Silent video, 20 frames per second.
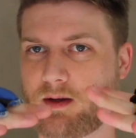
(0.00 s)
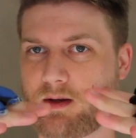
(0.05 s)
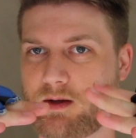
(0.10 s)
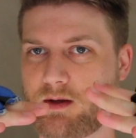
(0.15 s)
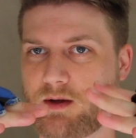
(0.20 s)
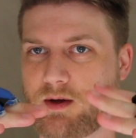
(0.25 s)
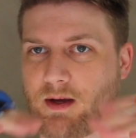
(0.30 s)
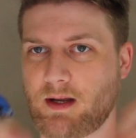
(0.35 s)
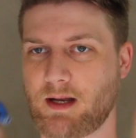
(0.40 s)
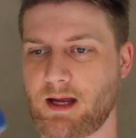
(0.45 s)

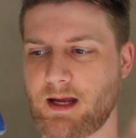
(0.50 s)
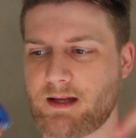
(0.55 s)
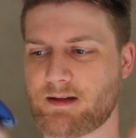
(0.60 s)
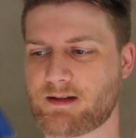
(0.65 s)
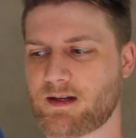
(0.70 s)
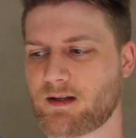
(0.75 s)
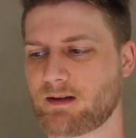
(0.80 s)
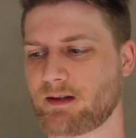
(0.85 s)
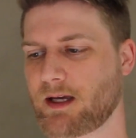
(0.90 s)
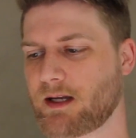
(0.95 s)
you can
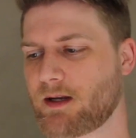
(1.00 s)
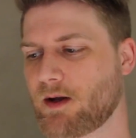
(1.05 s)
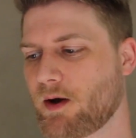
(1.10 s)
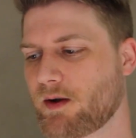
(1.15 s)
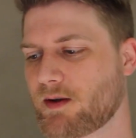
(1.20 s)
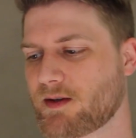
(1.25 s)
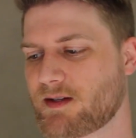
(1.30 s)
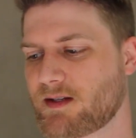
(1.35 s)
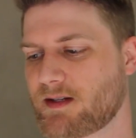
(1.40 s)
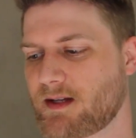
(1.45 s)
instantly
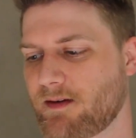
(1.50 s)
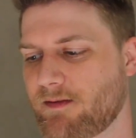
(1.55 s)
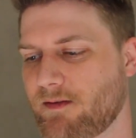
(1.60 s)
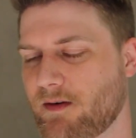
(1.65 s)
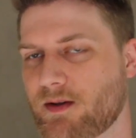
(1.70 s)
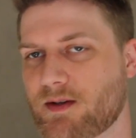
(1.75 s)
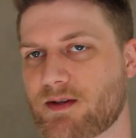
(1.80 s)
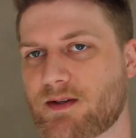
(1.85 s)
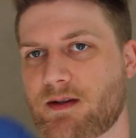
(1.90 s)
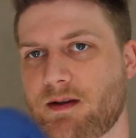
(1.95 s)
notice the
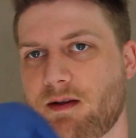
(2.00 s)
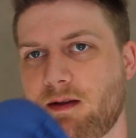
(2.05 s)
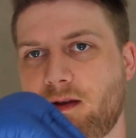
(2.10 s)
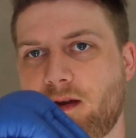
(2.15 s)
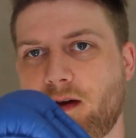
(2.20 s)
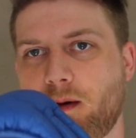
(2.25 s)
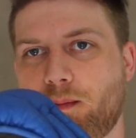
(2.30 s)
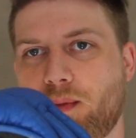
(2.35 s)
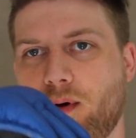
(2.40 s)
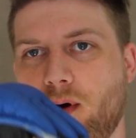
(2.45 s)
difference.
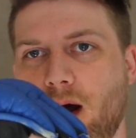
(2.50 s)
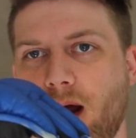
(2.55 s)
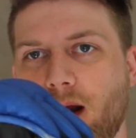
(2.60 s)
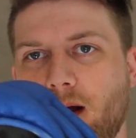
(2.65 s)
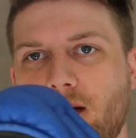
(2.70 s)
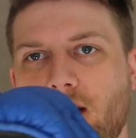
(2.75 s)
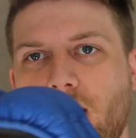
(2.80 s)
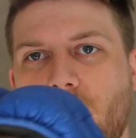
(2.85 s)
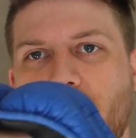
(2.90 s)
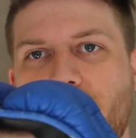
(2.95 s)
The
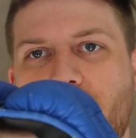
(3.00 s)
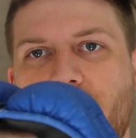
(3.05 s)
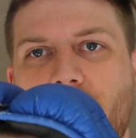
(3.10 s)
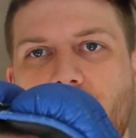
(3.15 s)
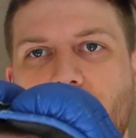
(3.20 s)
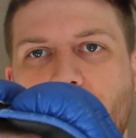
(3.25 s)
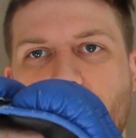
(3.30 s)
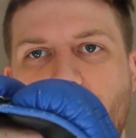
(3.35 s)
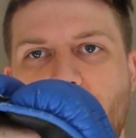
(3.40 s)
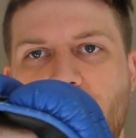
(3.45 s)
Pride glove
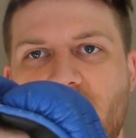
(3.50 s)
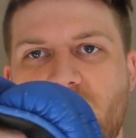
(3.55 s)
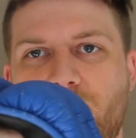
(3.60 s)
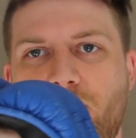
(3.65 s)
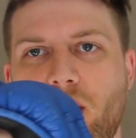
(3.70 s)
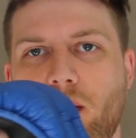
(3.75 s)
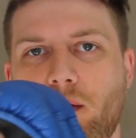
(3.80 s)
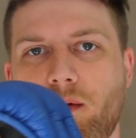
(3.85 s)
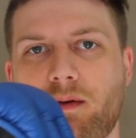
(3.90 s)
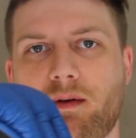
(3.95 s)
is
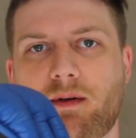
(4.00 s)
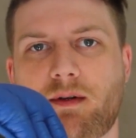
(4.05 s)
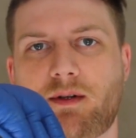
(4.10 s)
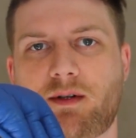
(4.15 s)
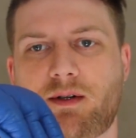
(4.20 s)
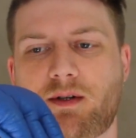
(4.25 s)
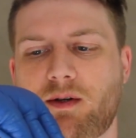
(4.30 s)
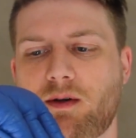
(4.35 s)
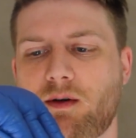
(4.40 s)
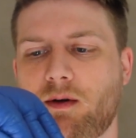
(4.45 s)
built
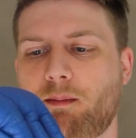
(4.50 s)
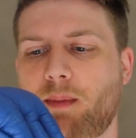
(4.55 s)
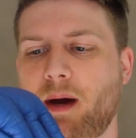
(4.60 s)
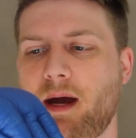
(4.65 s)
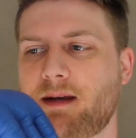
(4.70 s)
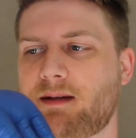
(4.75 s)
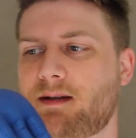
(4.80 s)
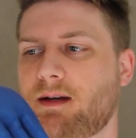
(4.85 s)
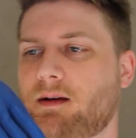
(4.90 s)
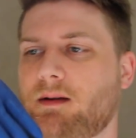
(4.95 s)
to
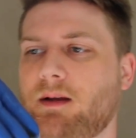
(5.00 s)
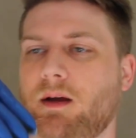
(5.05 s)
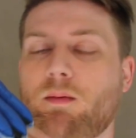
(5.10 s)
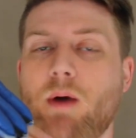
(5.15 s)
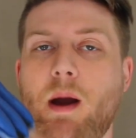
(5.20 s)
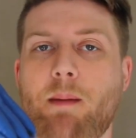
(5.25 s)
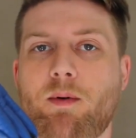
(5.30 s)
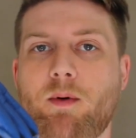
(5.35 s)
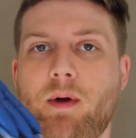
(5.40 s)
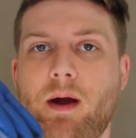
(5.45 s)
basically
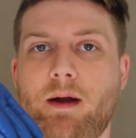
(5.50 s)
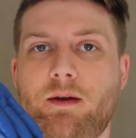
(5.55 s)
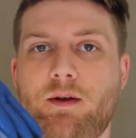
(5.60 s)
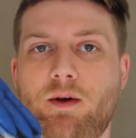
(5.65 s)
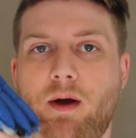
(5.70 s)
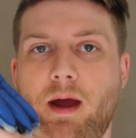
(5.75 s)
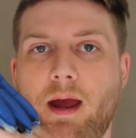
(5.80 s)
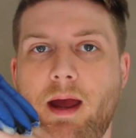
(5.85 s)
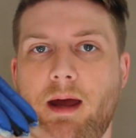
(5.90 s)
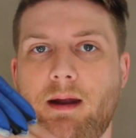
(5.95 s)
wrap around
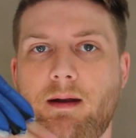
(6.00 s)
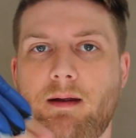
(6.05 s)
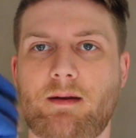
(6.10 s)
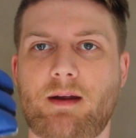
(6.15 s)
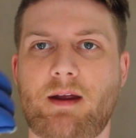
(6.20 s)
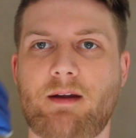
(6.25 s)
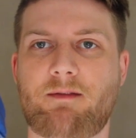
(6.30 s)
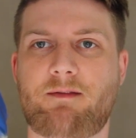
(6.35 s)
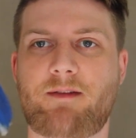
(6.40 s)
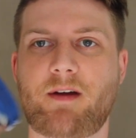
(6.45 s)
your hand.
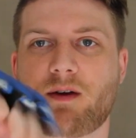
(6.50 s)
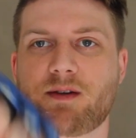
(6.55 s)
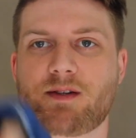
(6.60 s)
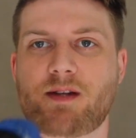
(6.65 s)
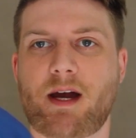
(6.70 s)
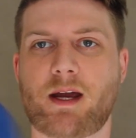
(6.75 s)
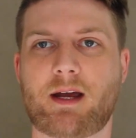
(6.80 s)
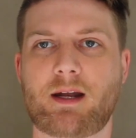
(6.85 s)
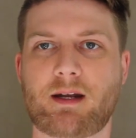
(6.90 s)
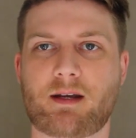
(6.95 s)
It feels
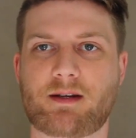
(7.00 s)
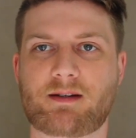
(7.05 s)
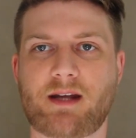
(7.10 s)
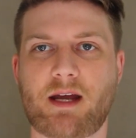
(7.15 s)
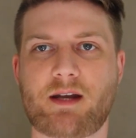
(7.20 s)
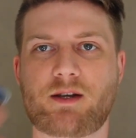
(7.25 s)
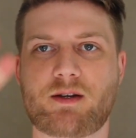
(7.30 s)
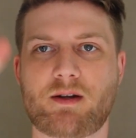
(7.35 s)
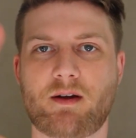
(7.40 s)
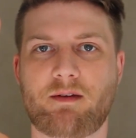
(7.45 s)
like an
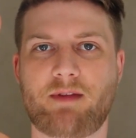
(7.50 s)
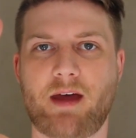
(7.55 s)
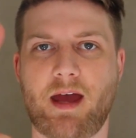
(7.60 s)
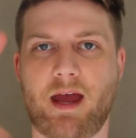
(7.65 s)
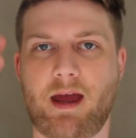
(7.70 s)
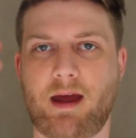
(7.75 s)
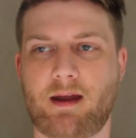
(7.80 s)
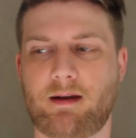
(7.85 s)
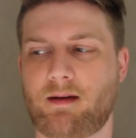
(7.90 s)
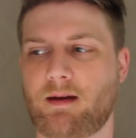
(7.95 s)
extension of the
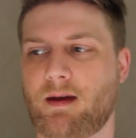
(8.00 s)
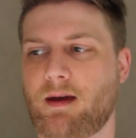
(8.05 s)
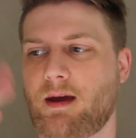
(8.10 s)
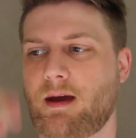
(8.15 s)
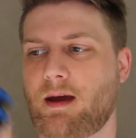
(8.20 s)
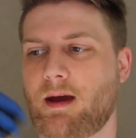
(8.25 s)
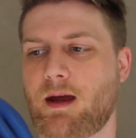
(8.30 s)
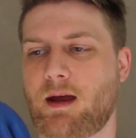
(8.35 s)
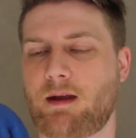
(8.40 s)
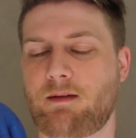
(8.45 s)
hand.
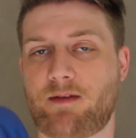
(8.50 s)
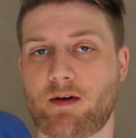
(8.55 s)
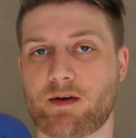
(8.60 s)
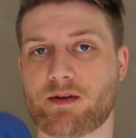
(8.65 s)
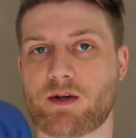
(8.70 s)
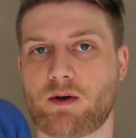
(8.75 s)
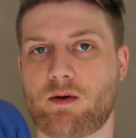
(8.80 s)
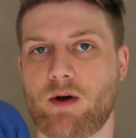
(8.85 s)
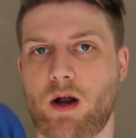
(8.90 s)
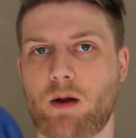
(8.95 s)
It
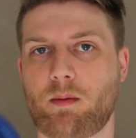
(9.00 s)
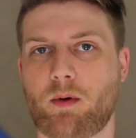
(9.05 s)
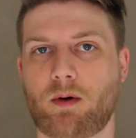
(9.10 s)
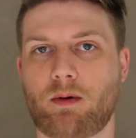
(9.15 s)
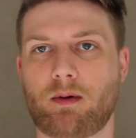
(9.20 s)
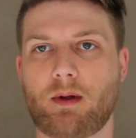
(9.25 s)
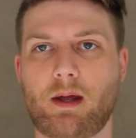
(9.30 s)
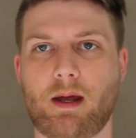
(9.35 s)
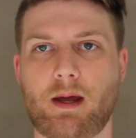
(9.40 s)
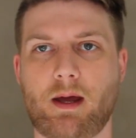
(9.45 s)
feels
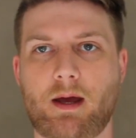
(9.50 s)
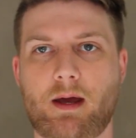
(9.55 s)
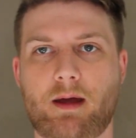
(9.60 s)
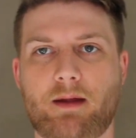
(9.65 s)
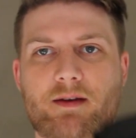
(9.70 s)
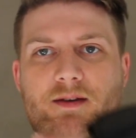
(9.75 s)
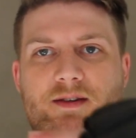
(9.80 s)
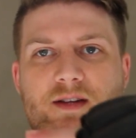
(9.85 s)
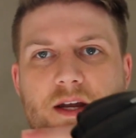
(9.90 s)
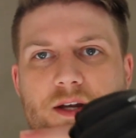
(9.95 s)
incredible.
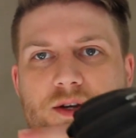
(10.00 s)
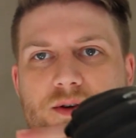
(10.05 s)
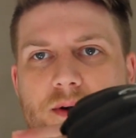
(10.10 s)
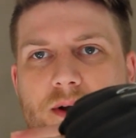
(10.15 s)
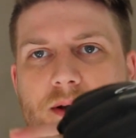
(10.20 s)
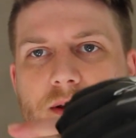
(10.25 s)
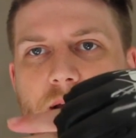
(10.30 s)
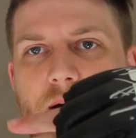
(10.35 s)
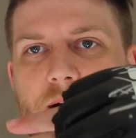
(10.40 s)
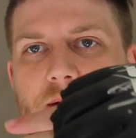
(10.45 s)
The
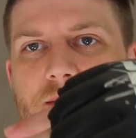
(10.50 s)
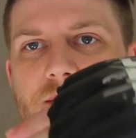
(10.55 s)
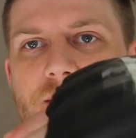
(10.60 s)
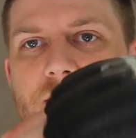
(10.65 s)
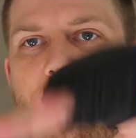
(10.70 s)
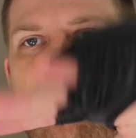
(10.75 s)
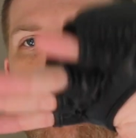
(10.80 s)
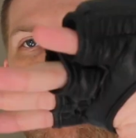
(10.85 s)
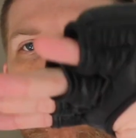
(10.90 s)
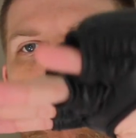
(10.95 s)
Century
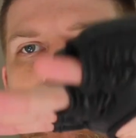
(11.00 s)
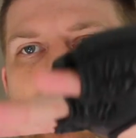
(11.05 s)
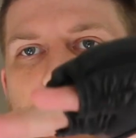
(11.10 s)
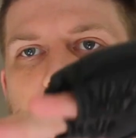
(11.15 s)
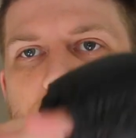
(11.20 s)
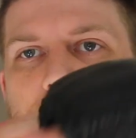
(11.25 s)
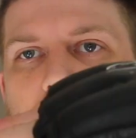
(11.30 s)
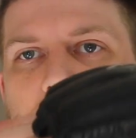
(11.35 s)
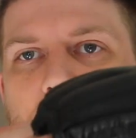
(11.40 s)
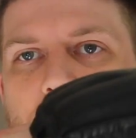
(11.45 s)
glove, when
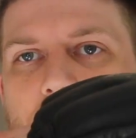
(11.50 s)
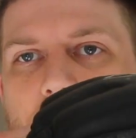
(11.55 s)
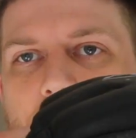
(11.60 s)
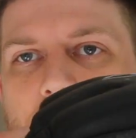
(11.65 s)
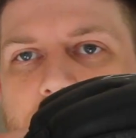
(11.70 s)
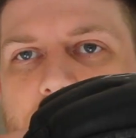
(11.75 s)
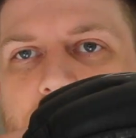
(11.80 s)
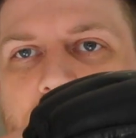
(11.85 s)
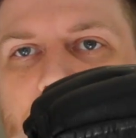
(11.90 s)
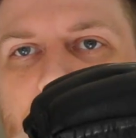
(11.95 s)
you put it
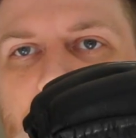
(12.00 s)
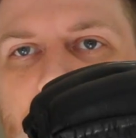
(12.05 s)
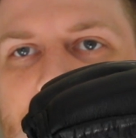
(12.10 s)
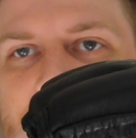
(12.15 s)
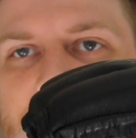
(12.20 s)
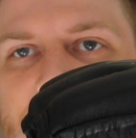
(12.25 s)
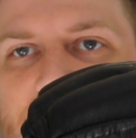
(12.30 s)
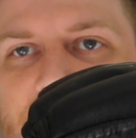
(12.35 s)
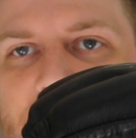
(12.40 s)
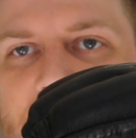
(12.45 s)
on,
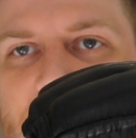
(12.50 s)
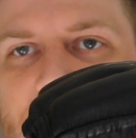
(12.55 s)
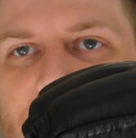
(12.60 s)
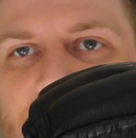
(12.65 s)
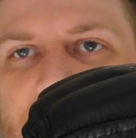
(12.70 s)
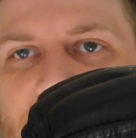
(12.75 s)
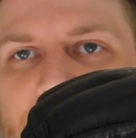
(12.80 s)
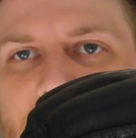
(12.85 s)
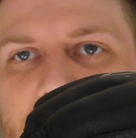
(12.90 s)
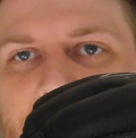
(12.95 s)
it's
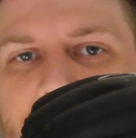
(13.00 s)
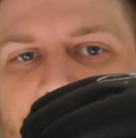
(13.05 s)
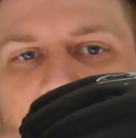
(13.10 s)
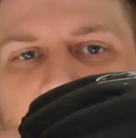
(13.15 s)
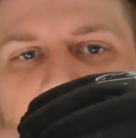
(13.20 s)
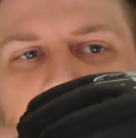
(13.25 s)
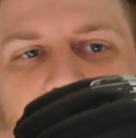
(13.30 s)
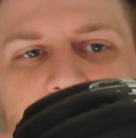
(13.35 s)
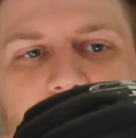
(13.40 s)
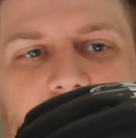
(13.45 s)
stiff
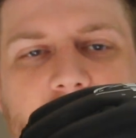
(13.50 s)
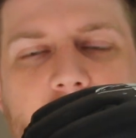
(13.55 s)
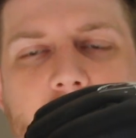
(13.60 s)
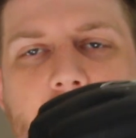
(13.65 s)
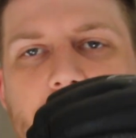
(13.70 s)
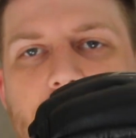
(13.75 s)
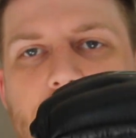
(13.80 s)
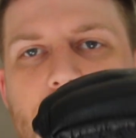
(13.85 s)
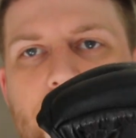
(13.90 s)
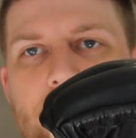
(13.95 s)
and
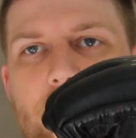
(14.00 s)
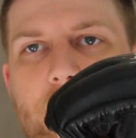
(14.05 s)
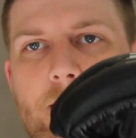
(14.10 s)
flat.